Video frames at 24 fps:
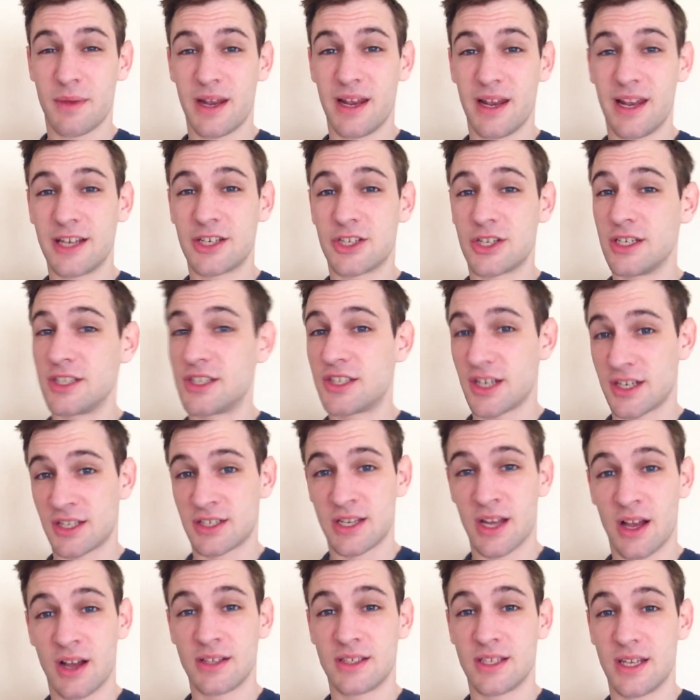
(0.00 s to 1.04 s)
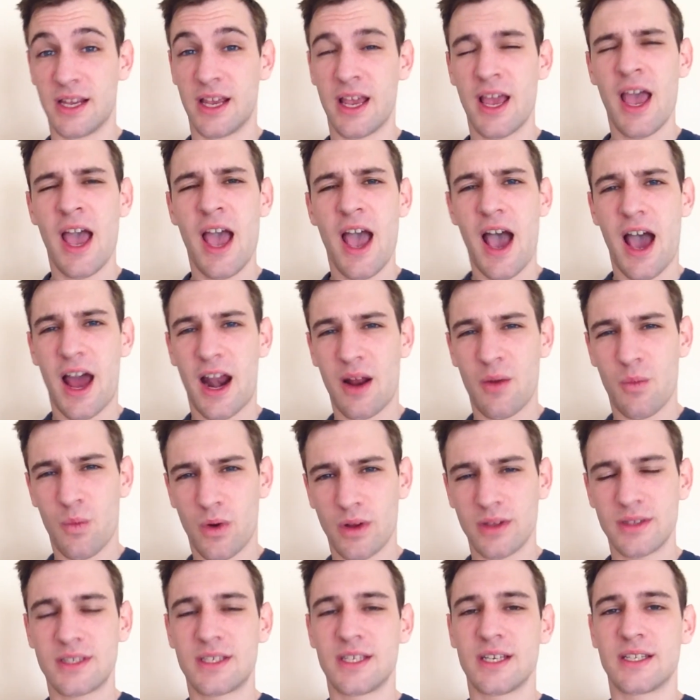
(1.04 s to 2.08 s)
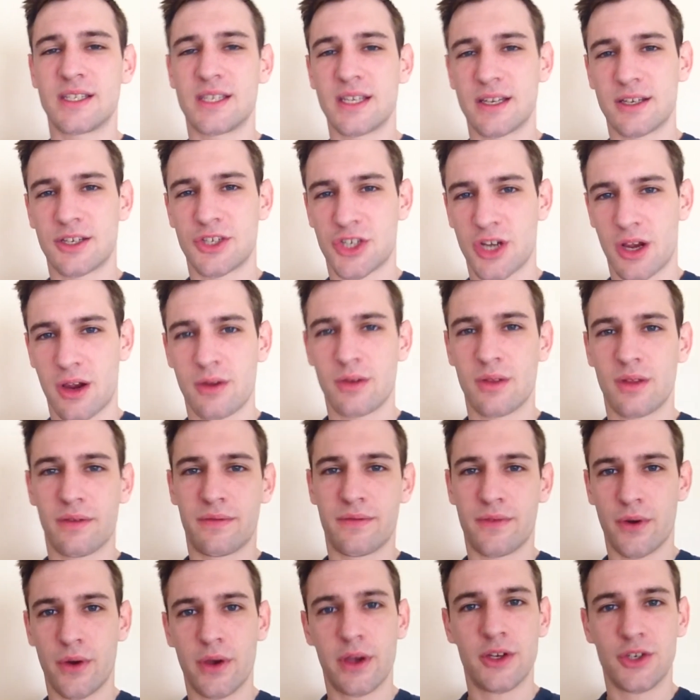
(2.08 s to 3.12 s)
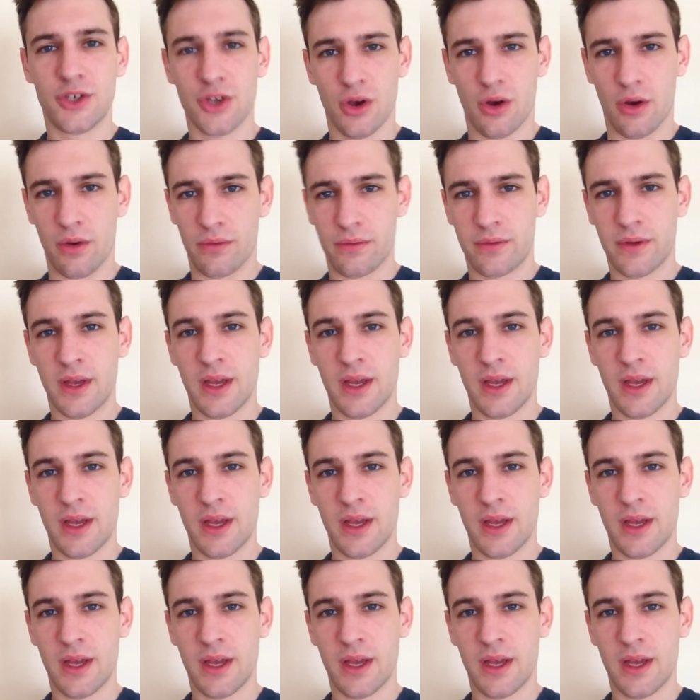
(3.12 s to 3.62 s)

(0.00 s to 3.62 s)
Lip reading: I literally just started it and I wanted to show the footage off.